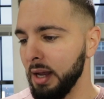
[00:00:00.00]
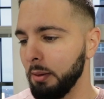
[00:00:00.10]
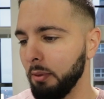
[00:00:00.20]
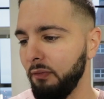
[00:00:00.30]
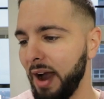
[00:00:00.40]

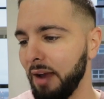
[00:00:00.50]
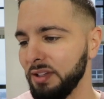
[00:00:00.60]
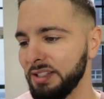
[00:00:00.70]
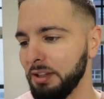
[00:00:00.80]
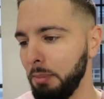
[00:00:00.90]
Number 5
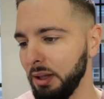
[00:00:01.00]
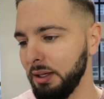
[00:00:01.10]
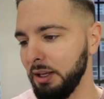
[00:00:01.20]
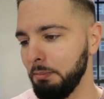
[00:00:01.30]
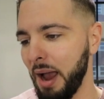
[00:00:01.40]
is
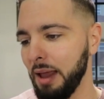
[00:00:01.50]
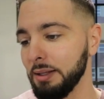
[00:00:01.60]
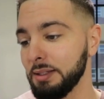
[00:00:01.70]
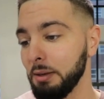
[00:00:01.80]
stability and balance.